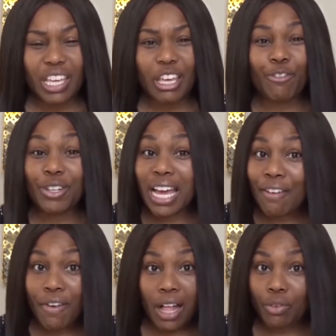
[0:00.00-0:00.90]
If you're
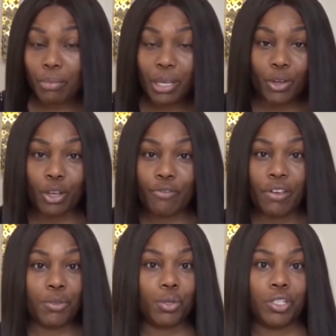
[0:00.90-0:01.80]
not following me on your
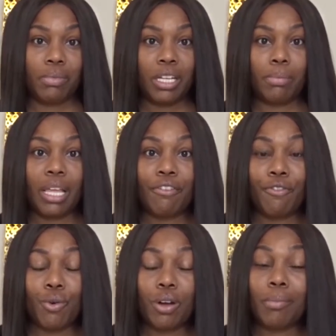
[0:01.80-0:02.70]
favorite social media
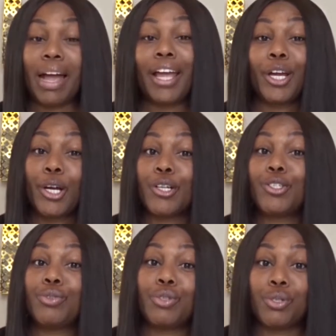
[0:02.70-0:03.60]
platform, I encourage
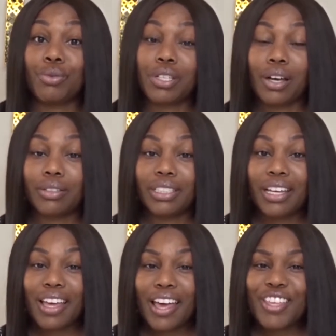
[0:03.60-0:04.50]
you to do so.
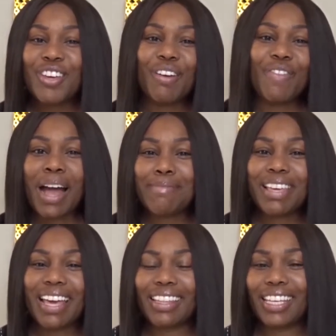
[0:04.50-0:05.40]
You can find
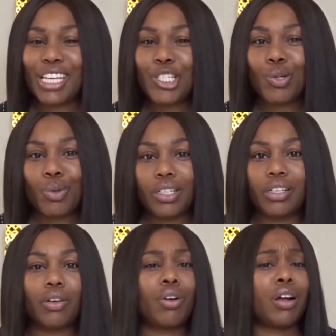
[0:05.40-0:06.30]
me at LaKitia Woodard
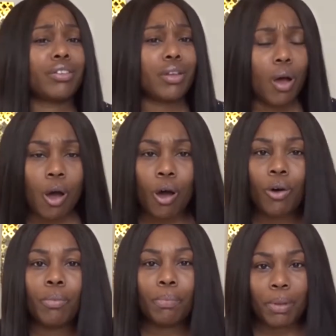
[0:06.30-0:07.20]
across
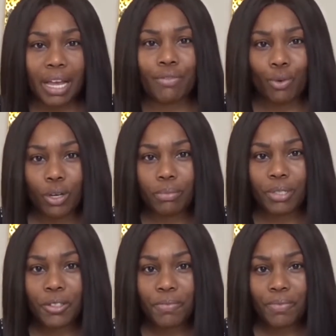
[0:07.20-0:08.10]
all platforms.